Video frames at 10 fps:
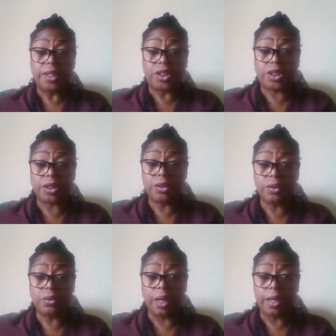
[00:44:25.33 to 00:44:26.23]
to
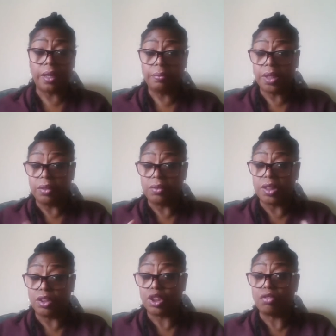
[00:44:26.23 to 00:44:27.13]
um, you know to,
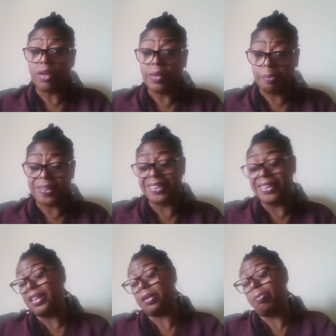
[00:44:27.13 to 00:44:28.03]
to grow their business and
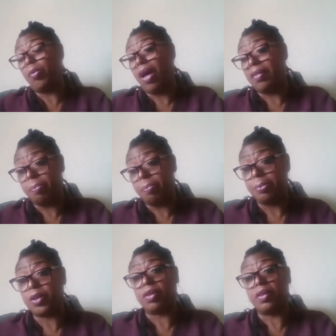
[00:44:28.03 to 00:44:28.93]
to support other people
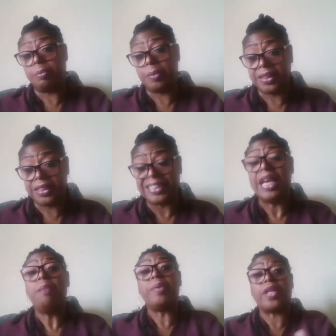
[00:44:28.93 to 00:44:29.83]
to grow their businesses
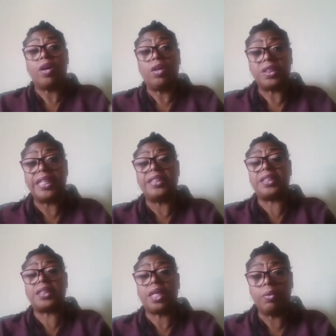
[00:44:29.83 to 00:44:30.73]
because it's
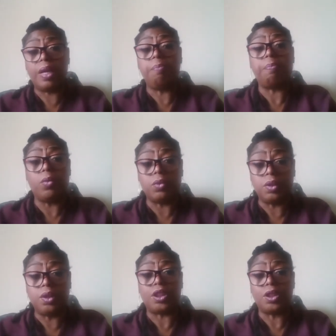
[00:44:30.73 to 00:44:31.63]
so
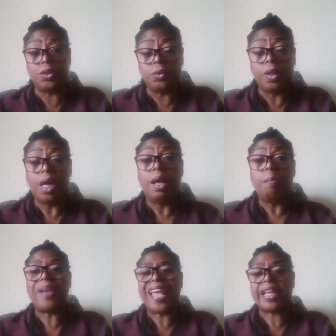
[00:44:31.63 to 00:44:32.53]
important to
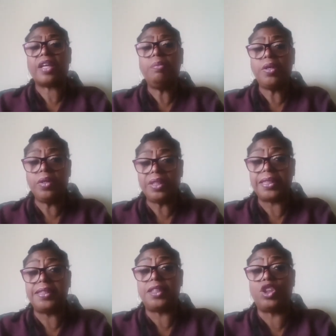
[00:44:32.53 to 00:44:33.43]
black
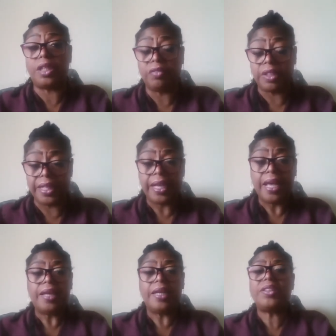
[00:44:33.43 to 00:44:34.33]
communities generally
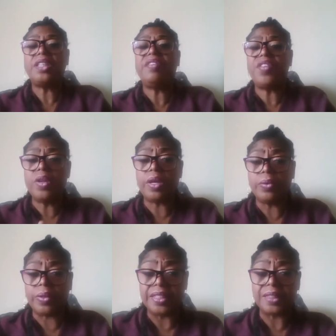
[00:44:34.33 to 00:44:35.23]
now i don't know if you know
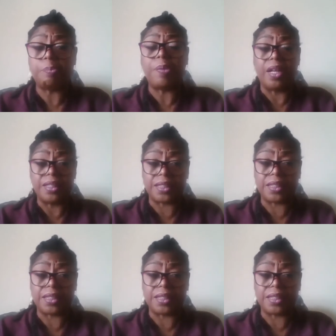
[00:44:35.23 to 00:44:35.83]
this but